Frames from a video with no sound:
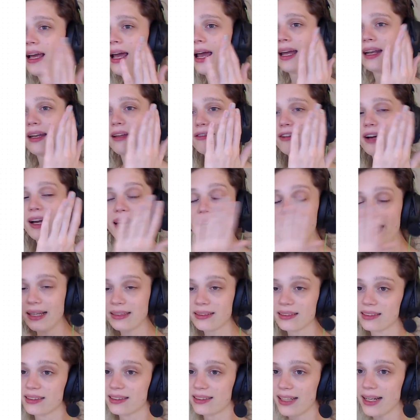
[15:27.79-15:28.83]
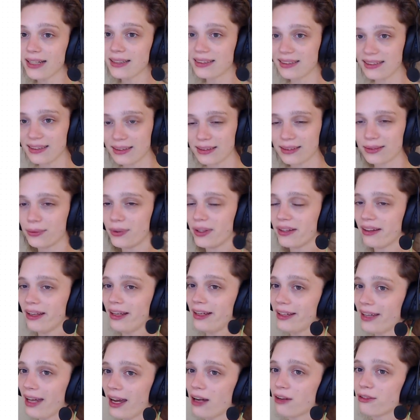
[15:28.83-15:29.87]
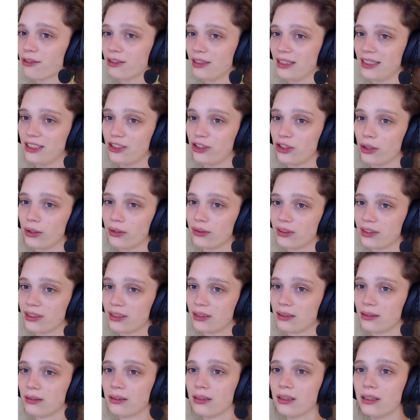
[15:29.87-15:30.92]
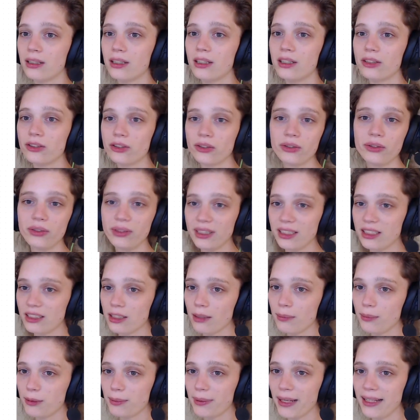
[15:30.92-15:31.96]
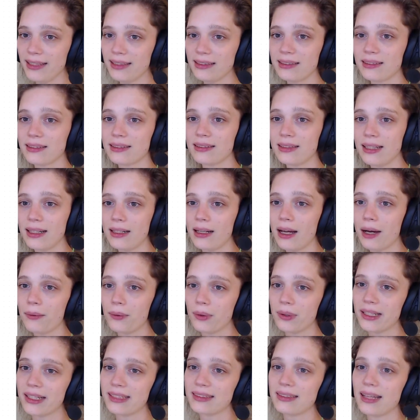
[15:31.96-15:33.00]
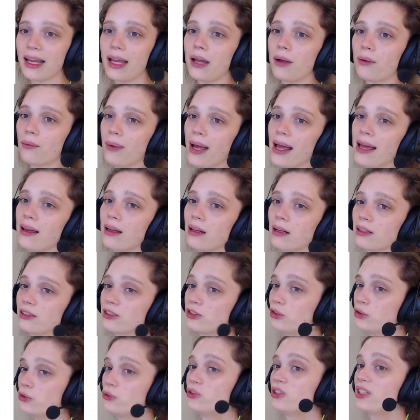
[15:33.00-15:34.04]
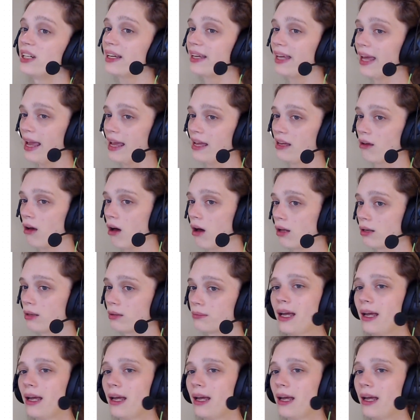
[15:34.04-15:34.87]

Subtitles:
and if I intersect it with a carefully chosen 2D subspace, then I will get a regular 2 to the k gon.